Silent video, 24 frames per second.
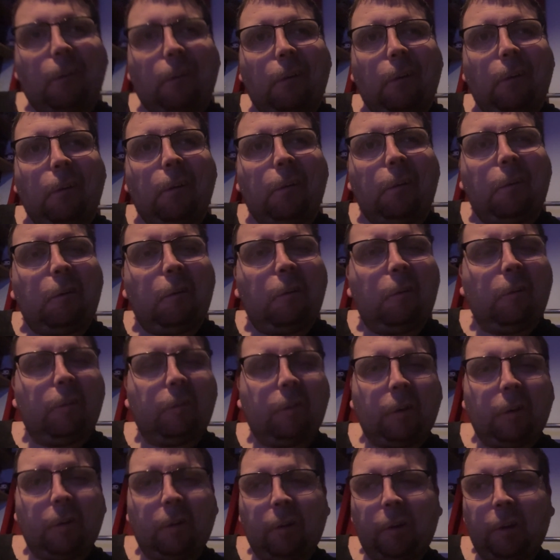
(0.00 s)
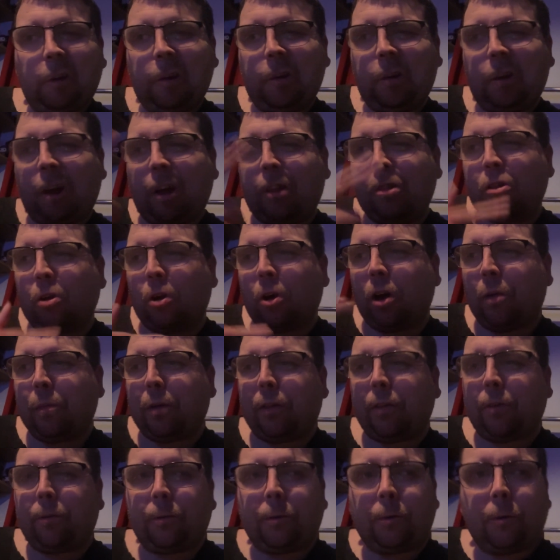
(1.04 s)
also, in that time at
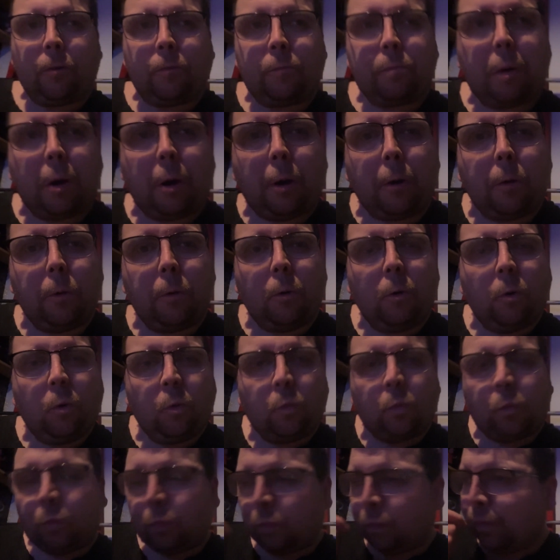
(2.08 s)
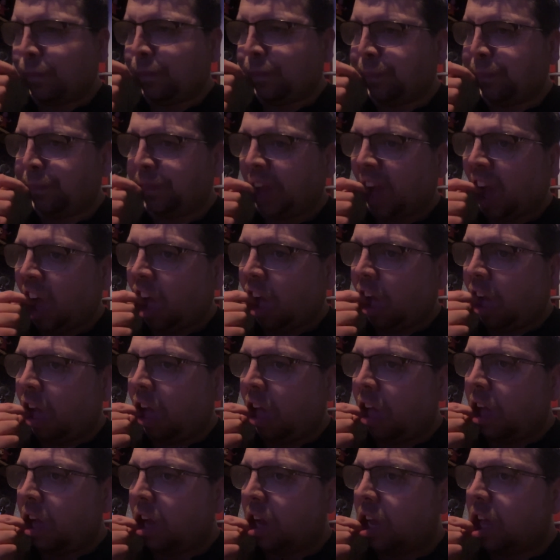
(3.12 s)
the North Pole,
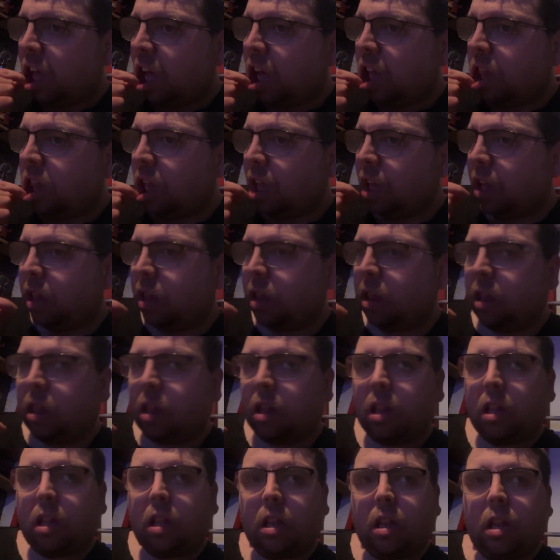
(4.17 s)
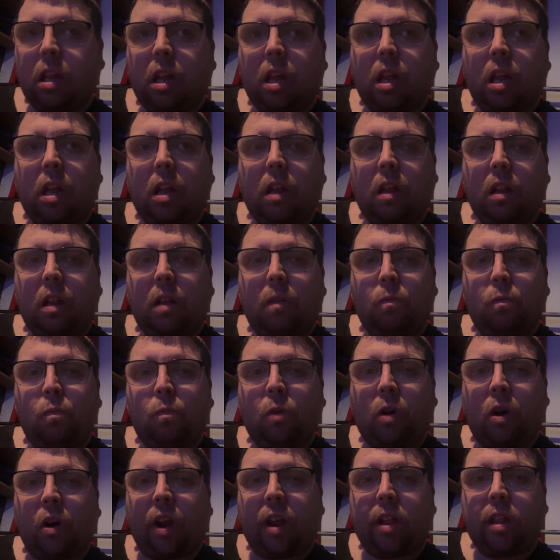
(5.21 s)
Curtis
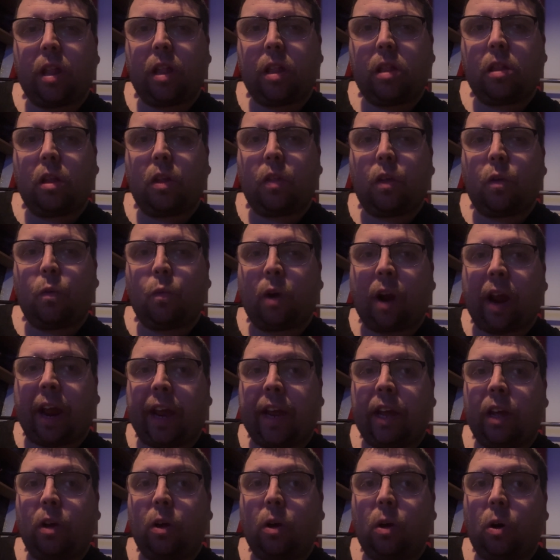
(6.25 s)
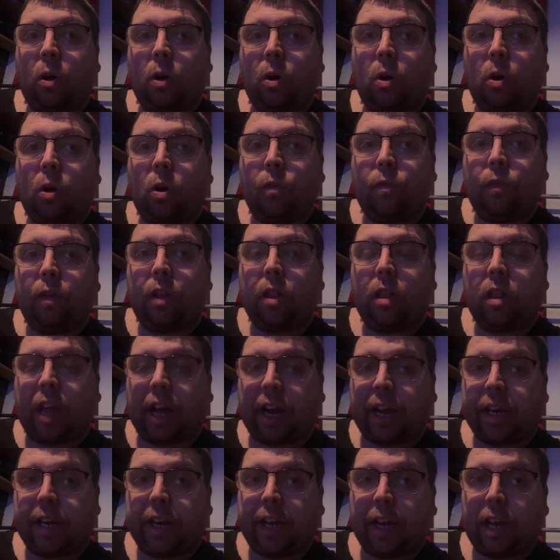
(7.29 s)
rises to the rank of
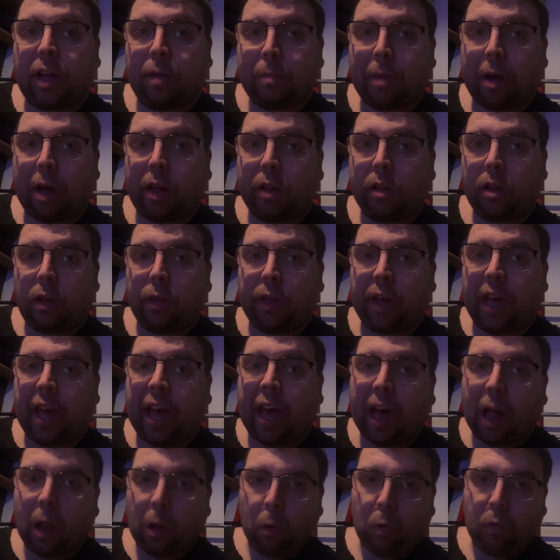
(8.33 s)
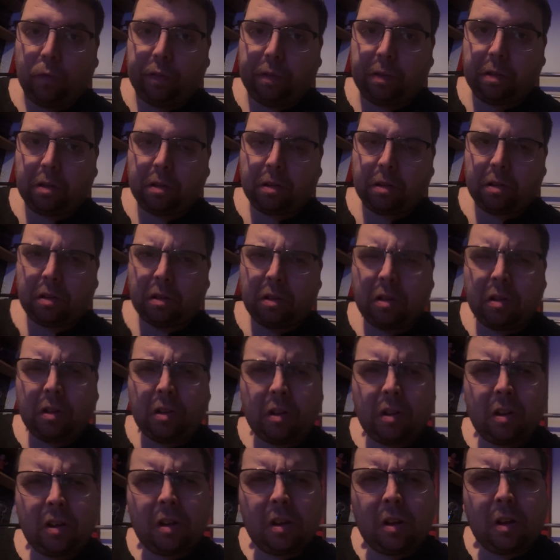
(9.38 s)
second in command to the elves.
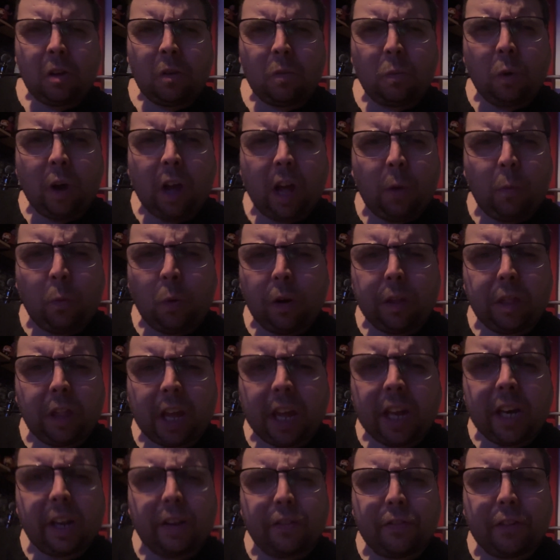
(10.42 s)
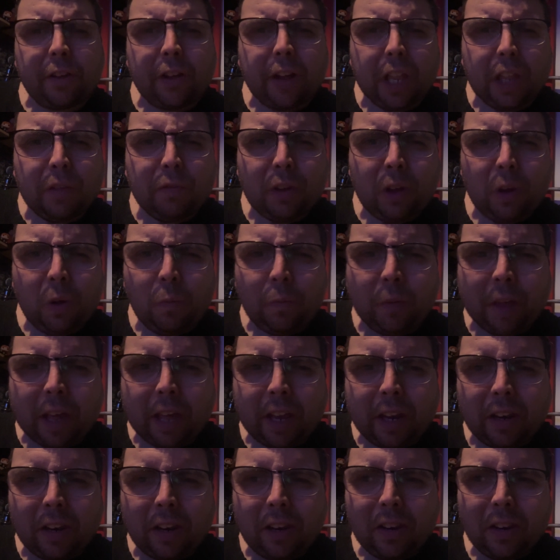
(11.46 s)
Where was he in the first film
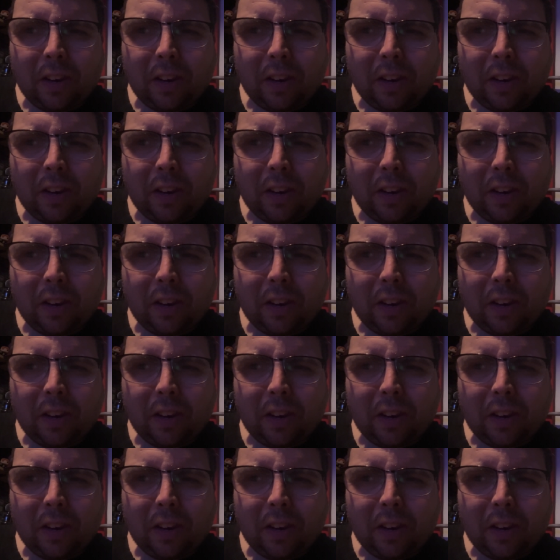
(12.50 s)
then?